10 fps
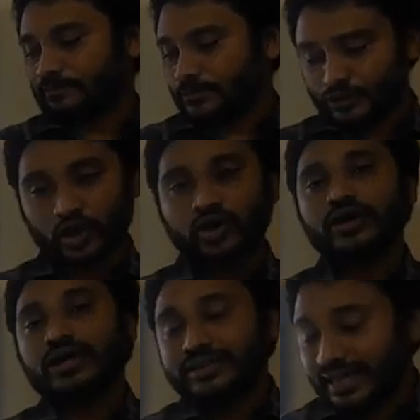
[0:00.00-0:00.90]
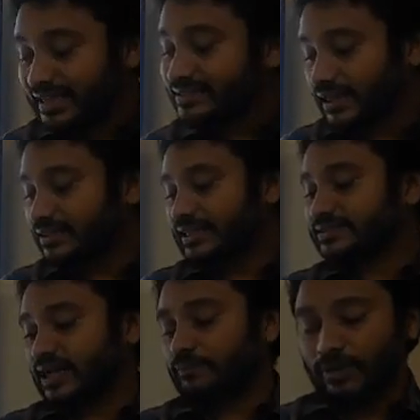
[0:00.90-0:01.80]
So these are the
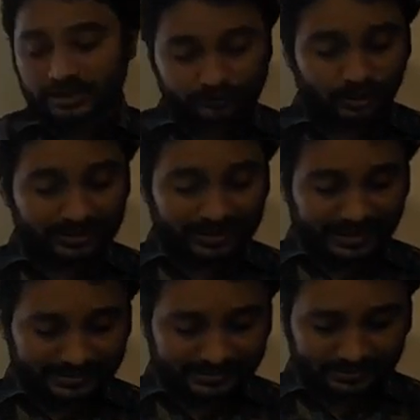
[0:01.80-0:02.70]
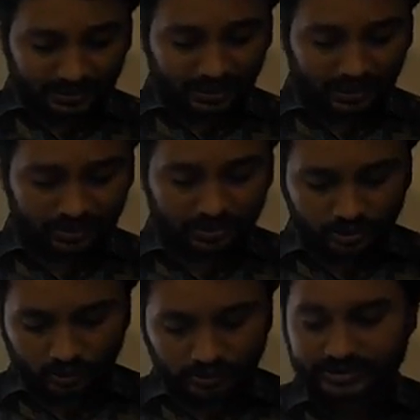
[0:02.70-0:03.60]
examples for these
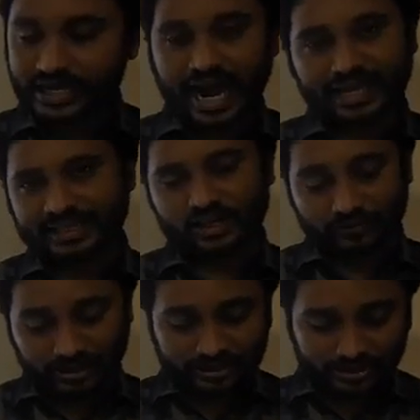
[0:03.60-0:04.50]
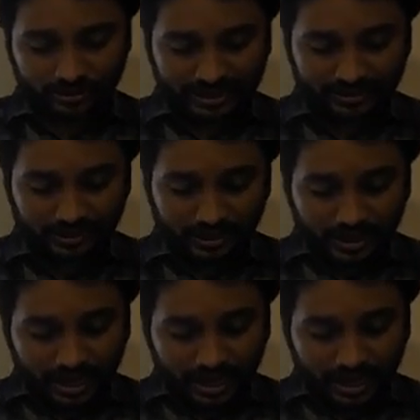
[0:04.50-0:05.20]
rules. I think you have understood it.